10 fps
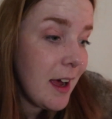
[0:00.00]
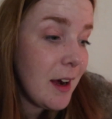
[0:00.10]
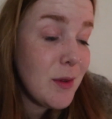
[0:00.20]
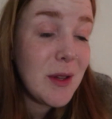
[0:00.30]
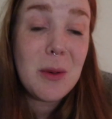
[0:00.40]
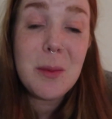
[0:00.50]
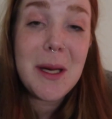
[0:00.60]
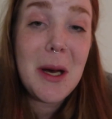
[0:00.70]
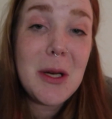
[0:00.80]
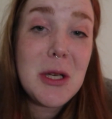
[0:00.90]
everything will be
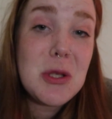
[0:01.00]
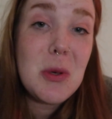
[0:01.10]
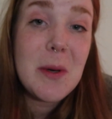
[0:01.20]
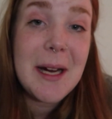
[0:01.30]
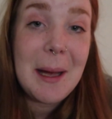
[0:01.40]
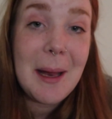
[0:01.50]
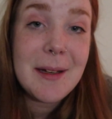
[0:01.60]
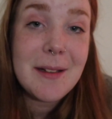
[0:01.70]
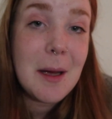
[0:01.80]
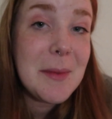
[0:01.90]
hunky-dory
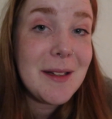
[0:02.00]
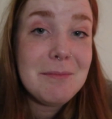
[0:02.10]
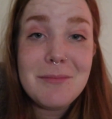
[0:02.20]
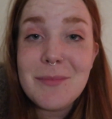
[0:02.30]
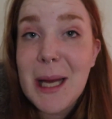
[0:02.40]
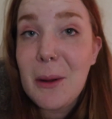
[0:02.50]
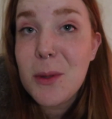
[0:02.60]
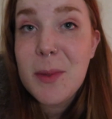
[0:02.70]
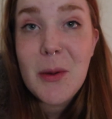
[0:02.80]
again. I mean, that would be